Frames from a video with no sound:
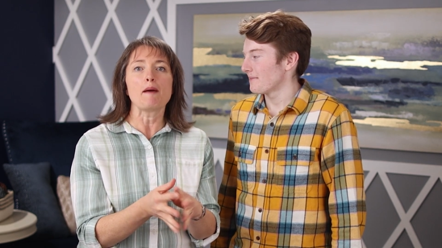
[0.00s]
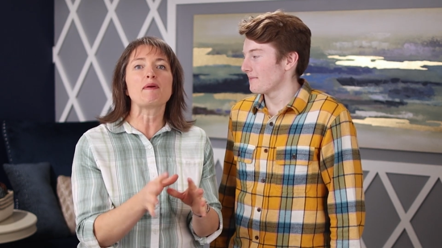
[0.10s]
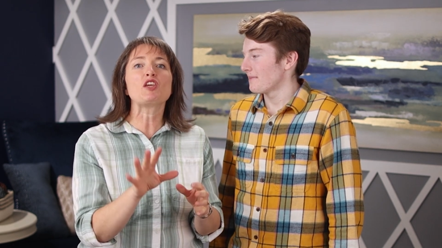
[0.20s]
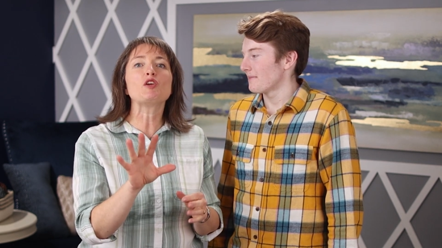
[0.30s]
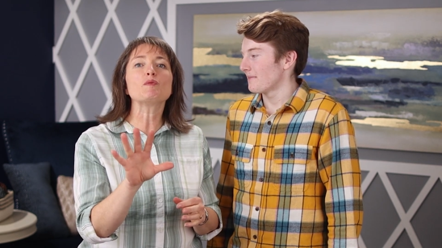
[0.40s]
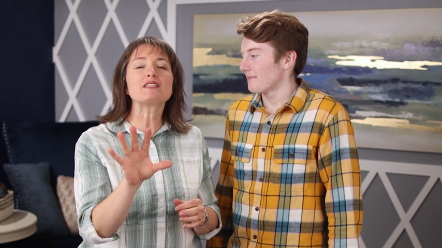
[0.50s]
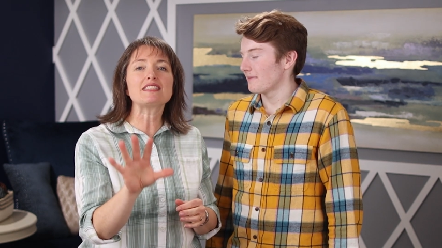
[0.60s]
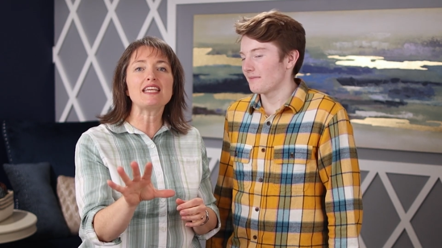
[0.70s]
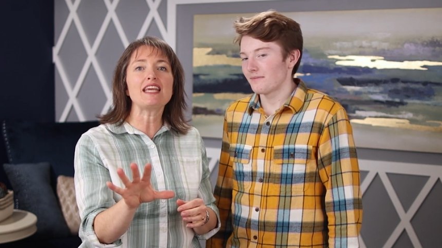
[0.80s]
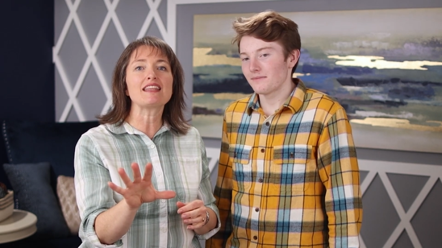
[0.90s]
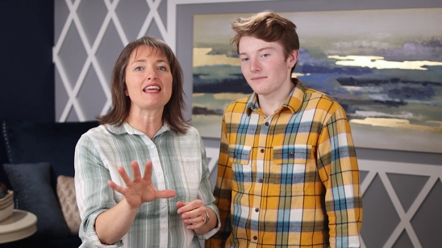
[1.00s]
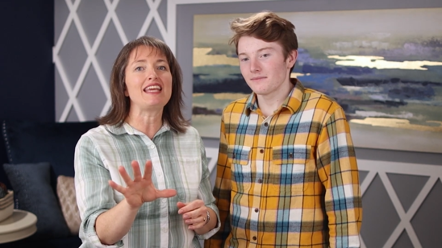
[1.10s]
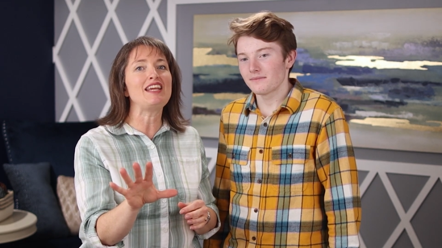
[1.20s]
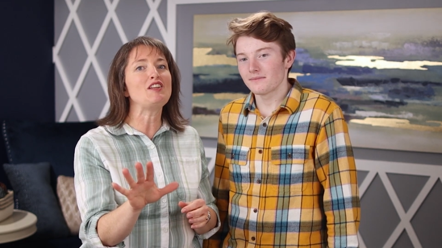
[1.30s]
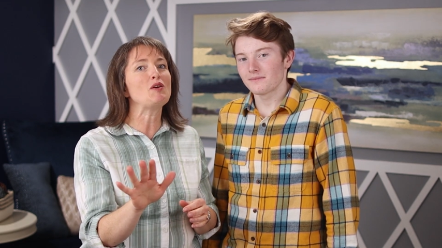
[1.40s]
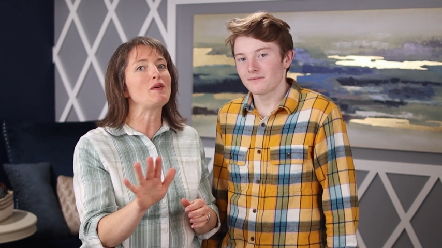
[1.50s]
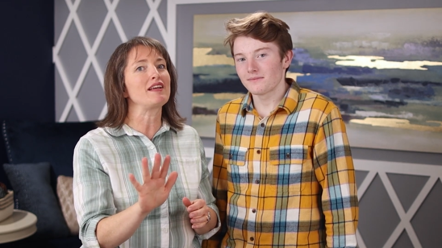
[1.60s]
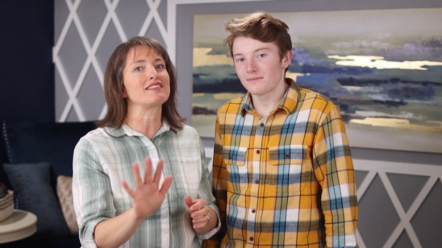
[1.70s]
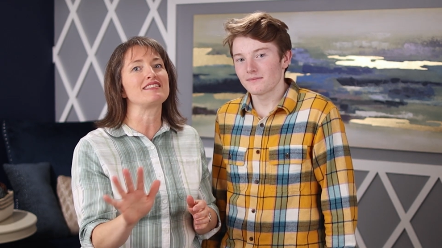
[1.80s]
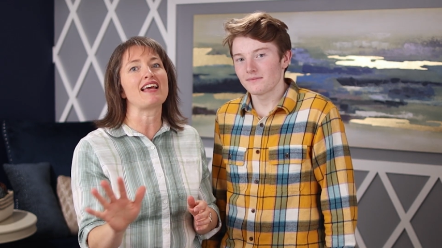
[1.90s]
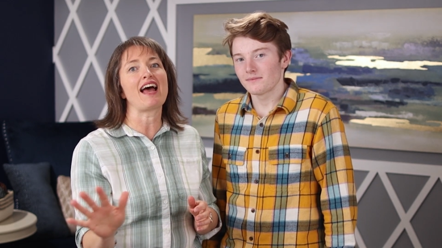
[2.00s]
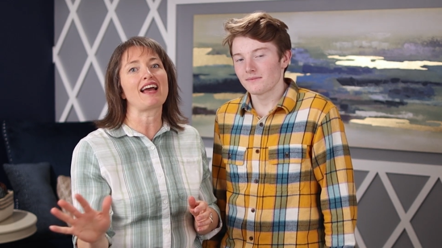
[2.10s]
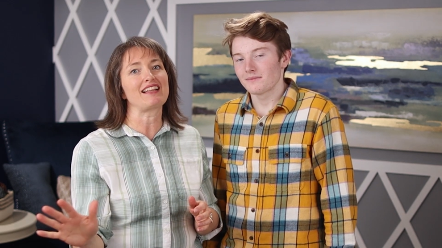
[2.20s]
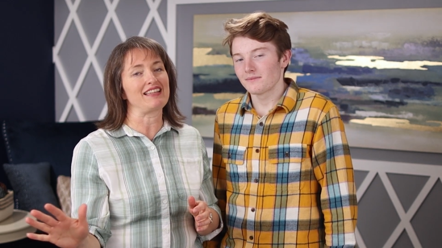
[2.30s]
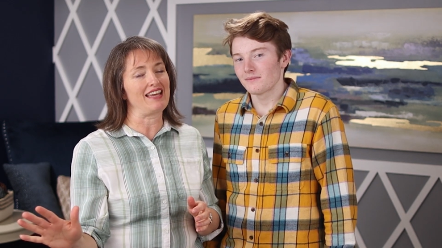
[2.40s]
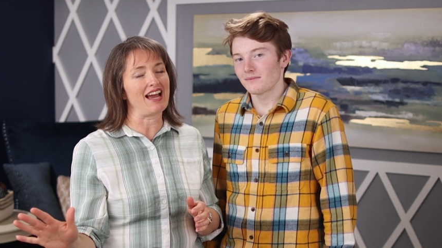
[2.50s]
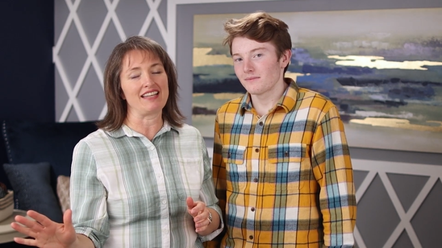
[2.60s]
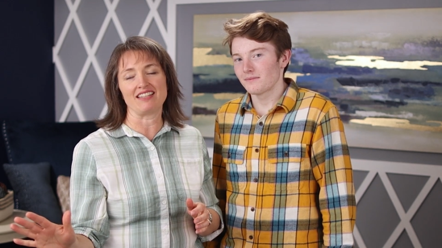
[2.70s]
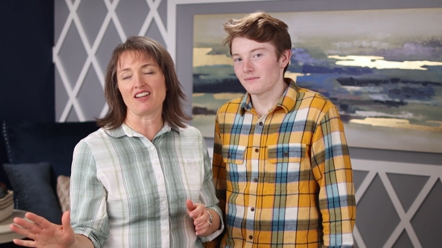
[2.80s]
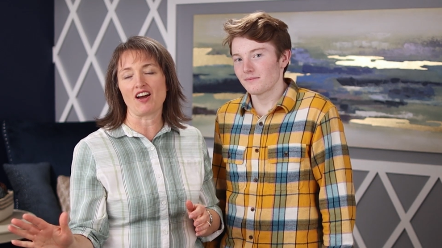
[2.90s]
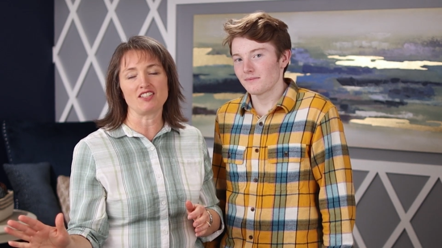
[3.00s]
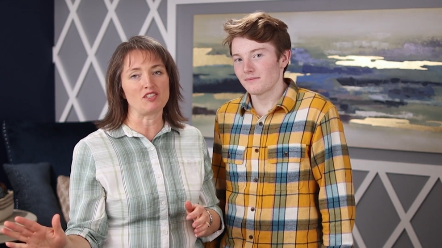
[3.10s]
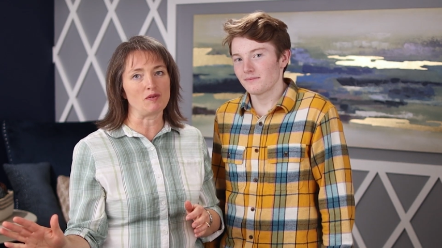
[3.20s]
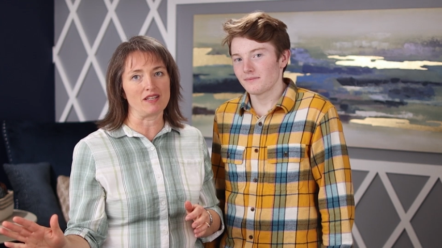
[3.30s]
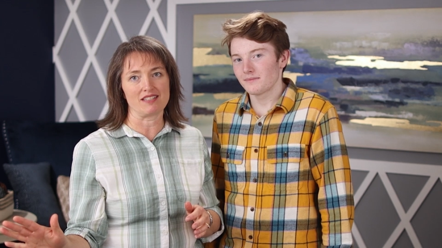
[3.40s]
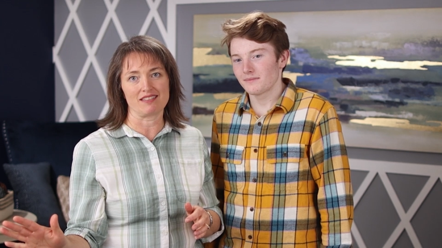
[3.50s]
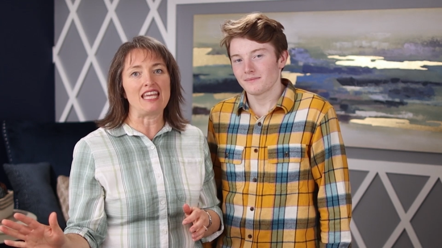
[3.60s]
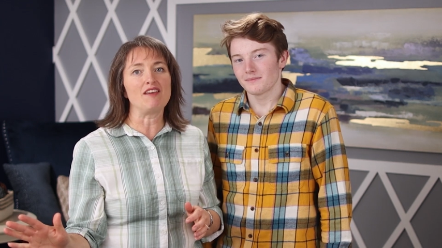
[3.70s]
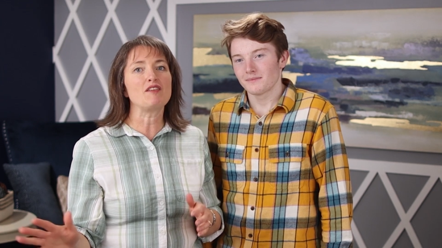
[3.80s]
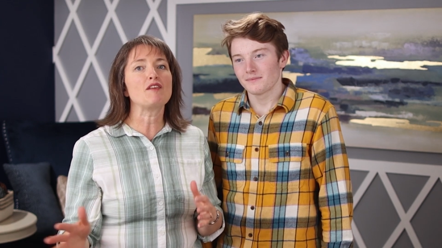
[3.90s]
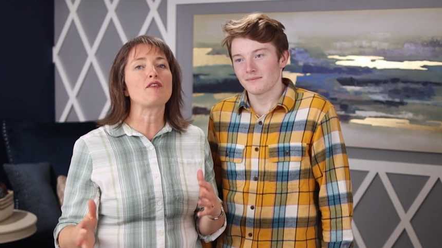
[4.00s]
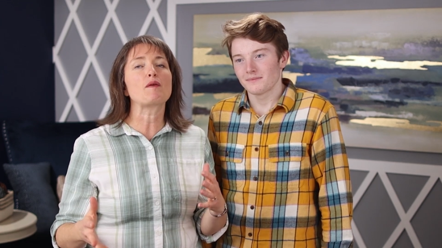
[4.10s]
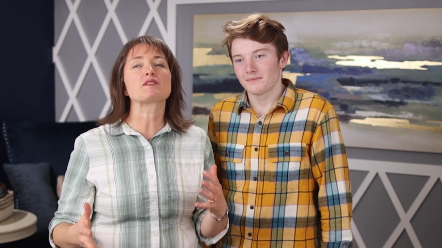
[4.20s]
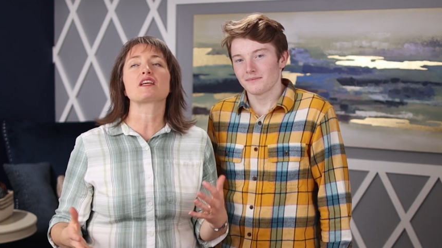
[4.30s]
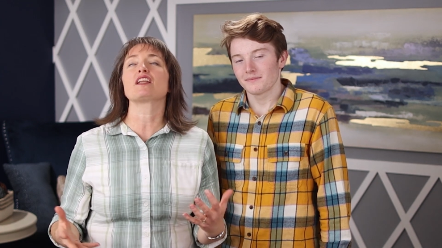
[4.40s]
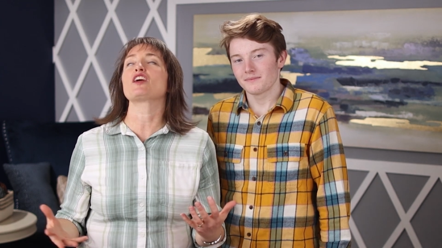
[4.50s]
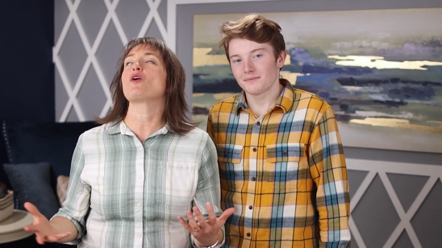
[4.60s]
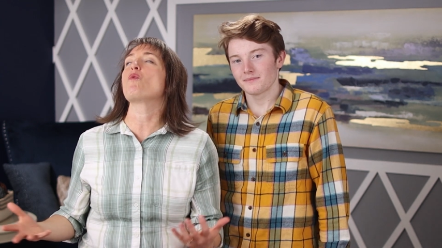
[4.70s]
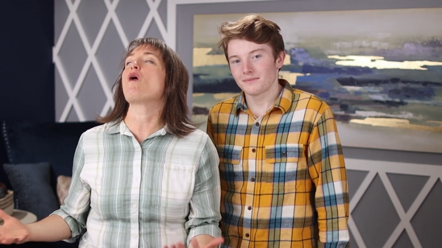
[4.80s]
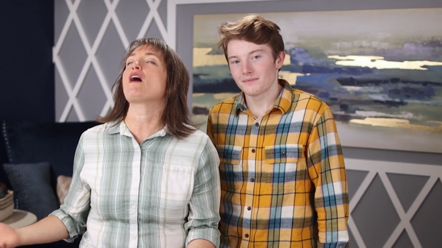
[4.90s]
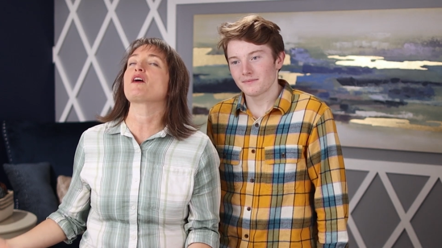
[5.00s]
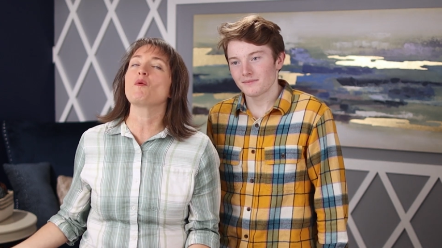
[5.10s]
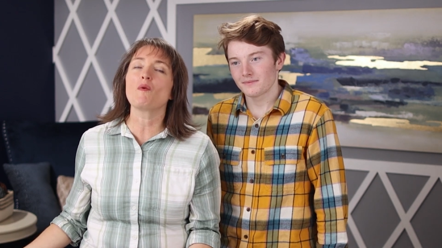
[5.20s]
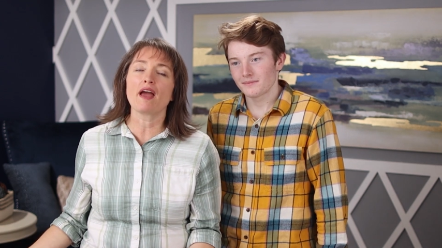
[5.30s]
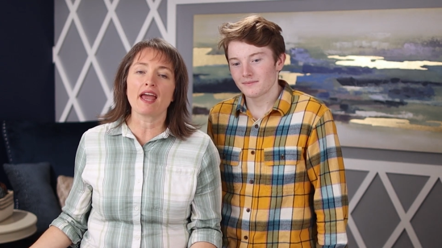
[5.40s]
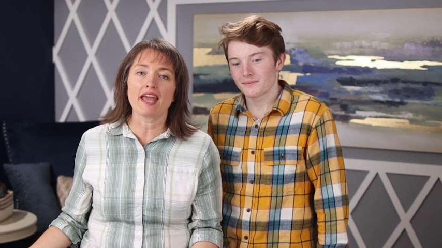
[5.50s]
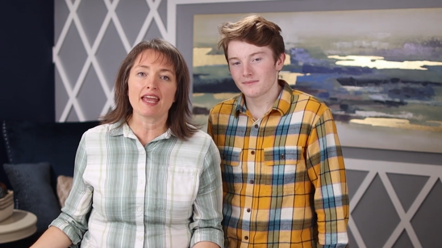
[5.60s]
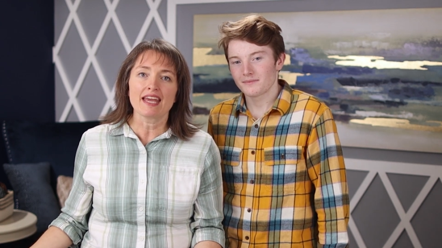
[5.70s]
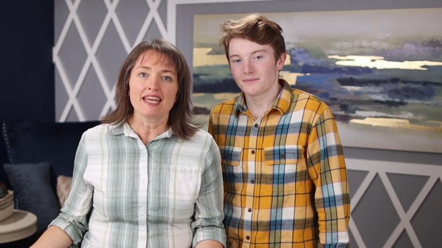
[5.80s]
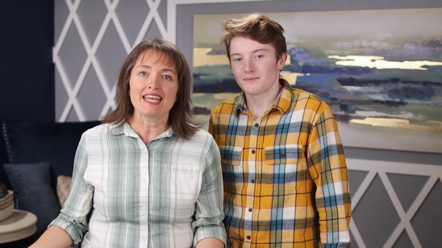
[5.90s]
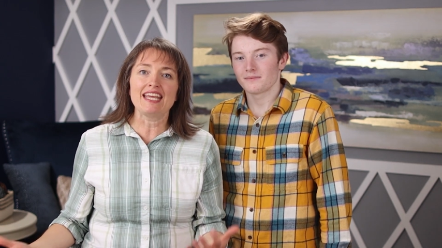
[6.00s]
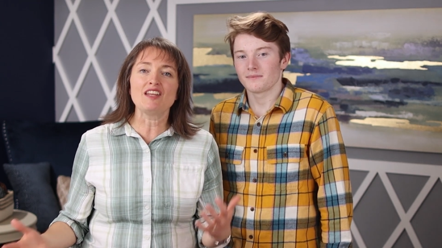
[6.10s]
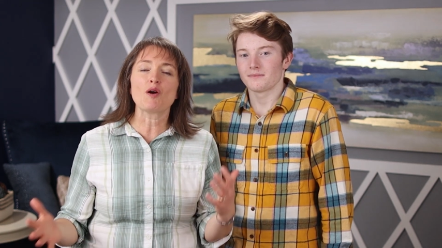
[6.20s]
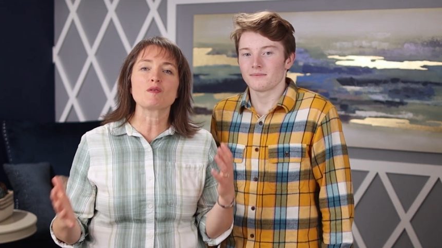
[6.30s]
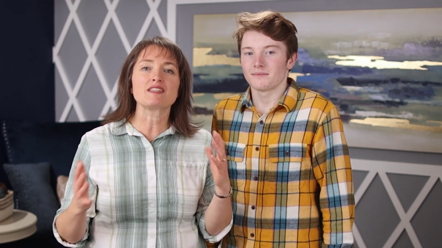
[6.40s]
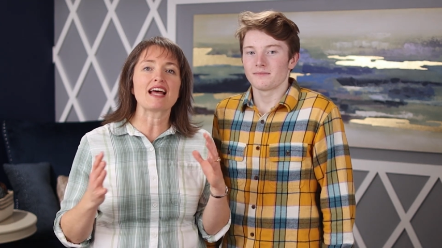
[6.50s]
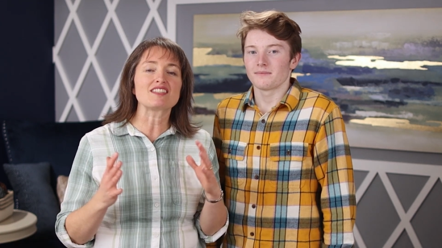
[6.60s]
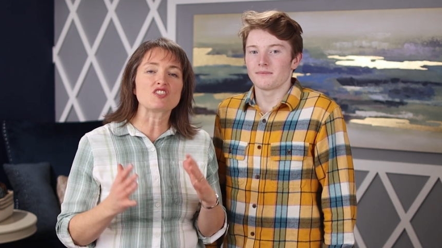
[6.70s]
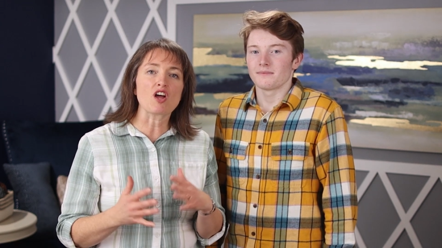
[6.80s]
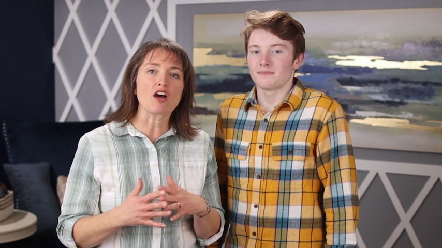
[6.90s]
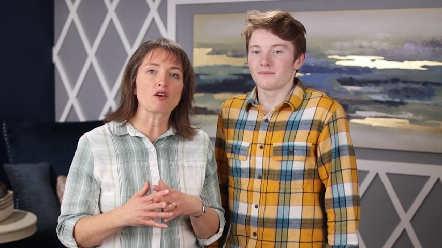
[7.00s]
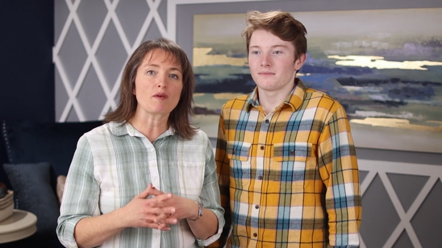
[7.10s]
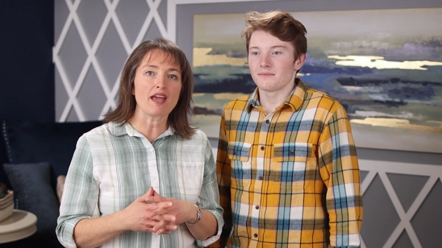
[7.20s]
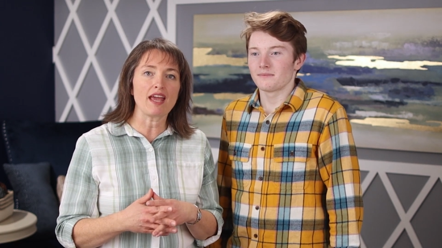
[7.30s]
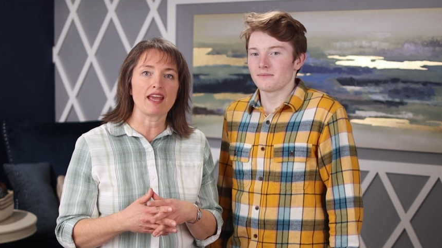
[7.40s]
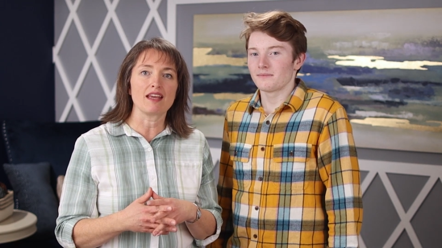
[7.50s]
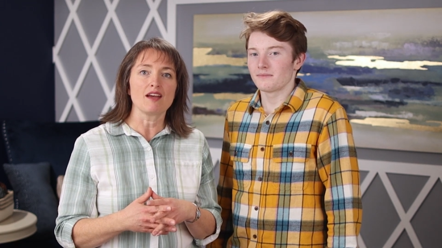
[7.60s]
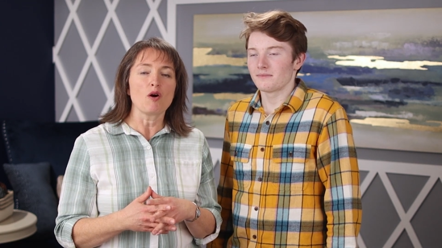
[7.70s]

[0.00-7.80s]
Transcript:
Speaker 1: But you see that he knew exactly I did not do it. Even if I was going to go walk away he knows that's not okay.